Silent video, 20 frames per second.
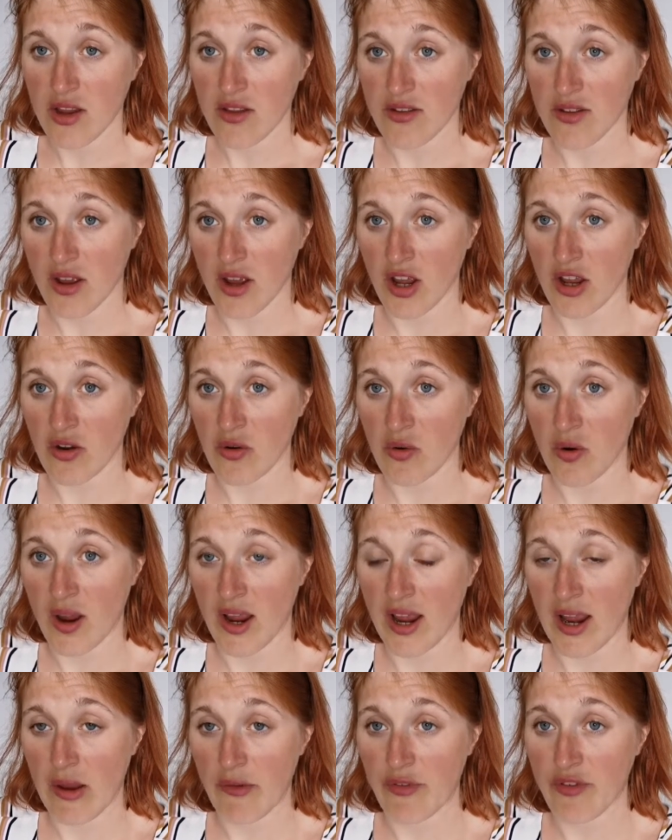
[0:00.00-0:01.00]

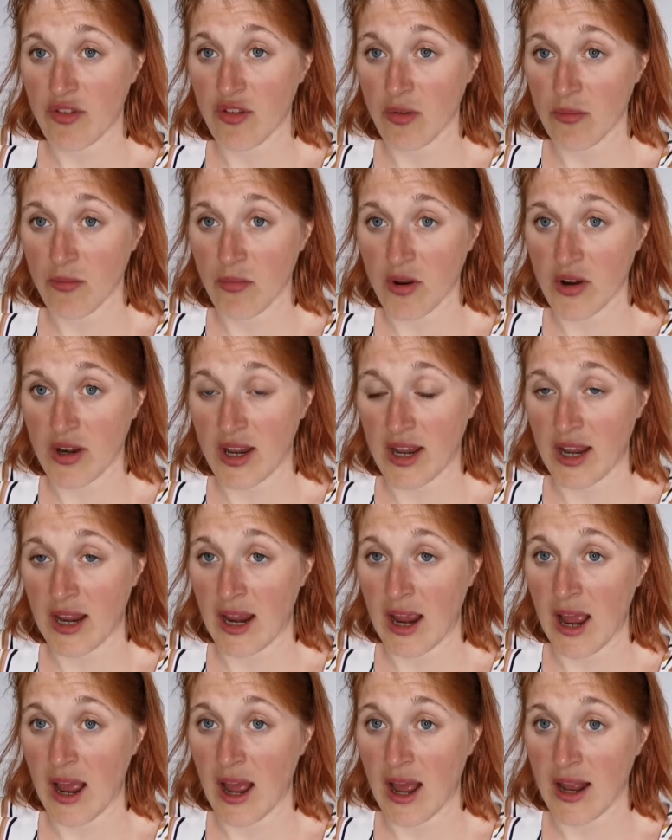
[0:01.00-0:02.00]
So if
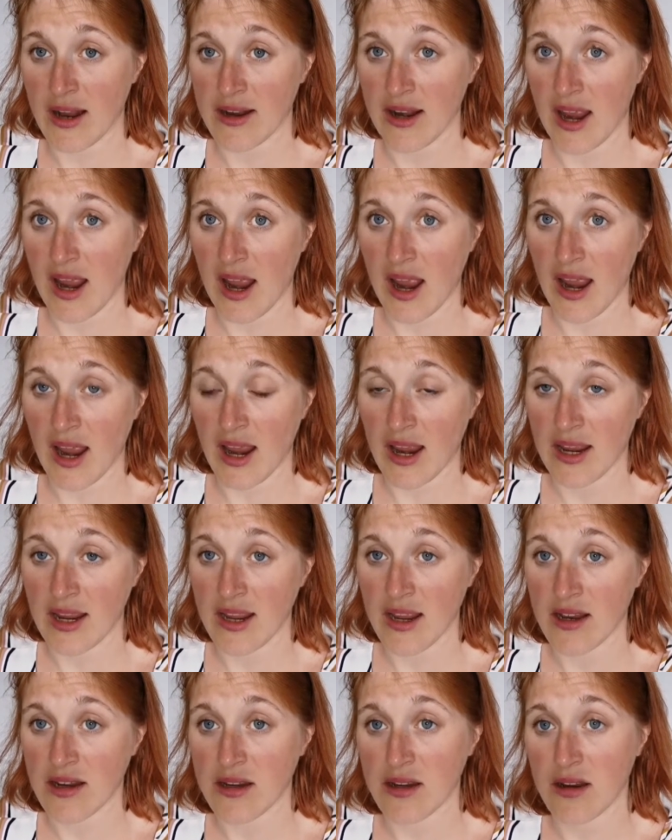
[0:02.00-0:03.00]
somebody had
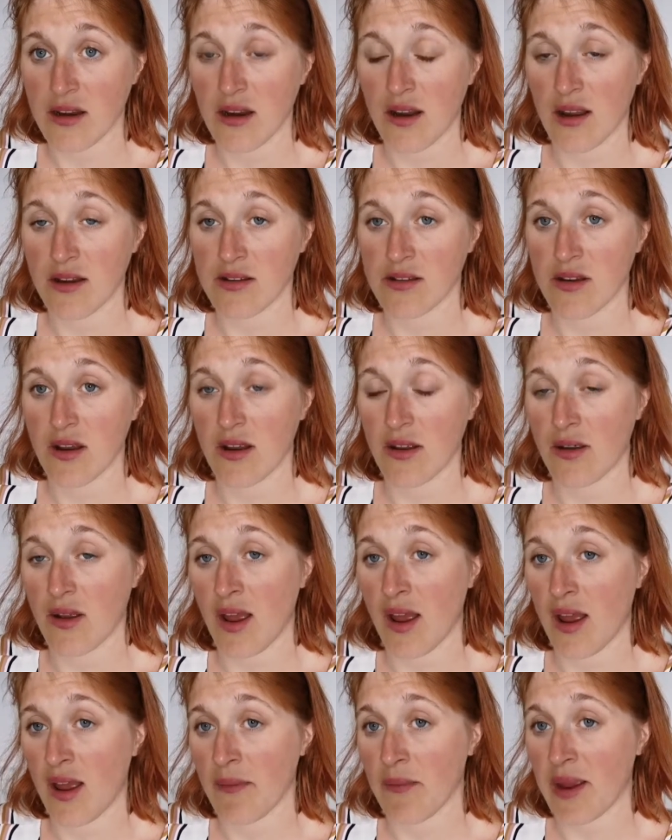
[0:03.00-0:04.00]
a
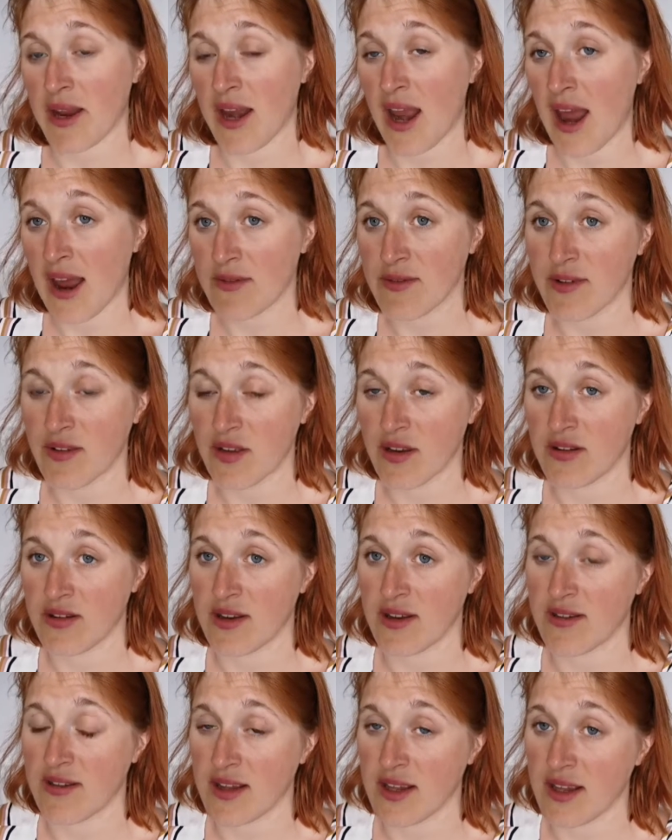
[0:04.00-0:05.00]

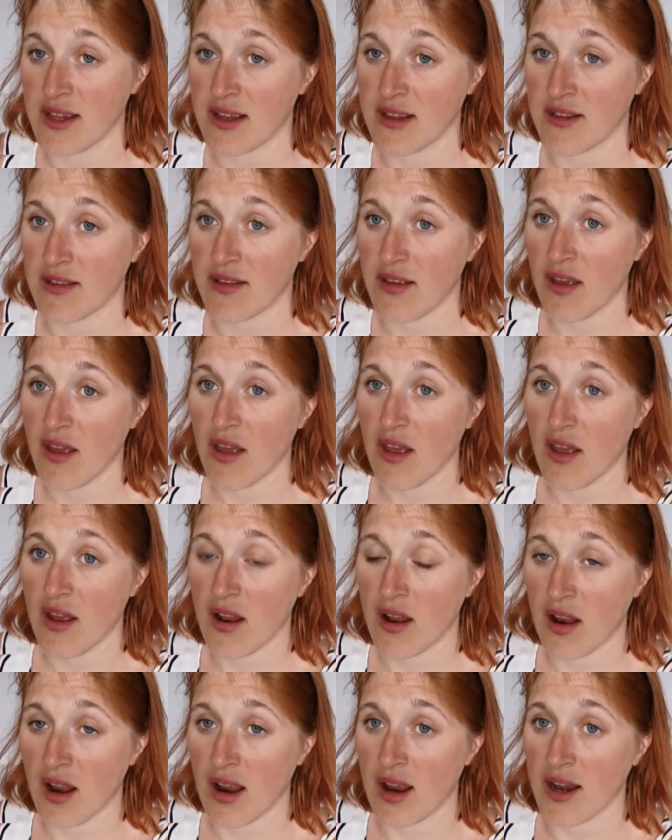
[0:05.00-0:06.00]
inherited disease
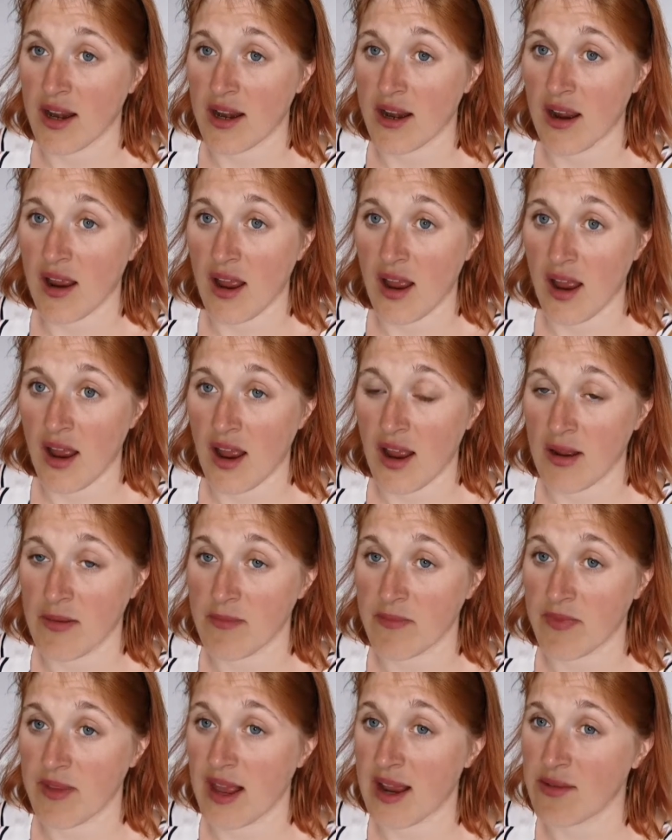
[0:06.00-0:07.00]
like
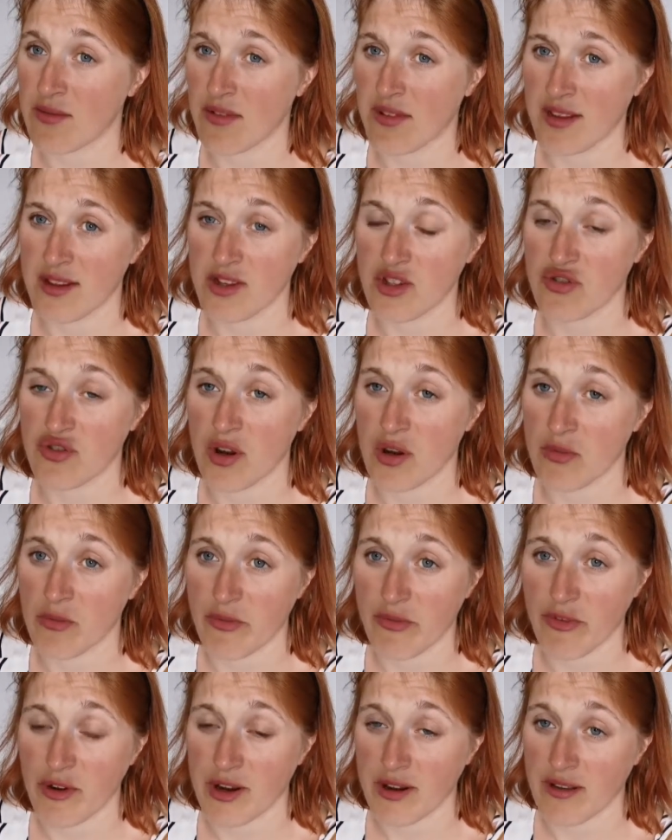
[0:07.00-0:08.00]
Down
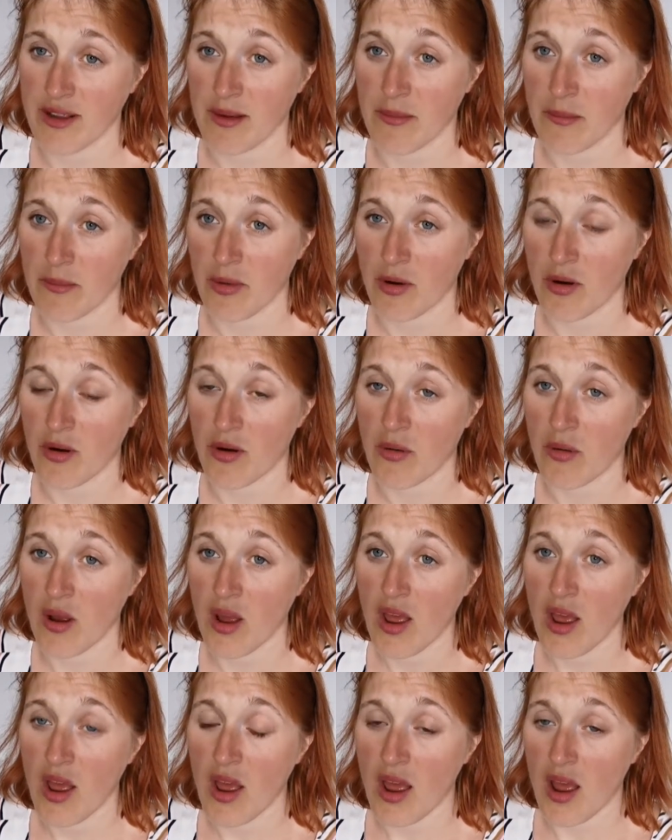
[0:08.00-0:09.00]
syndrome, for
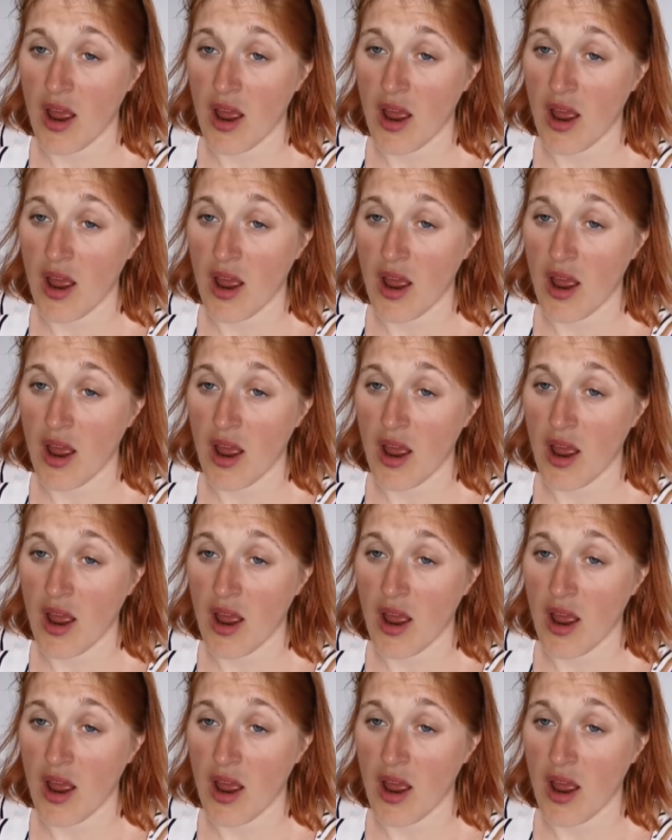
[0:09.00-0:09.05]
example,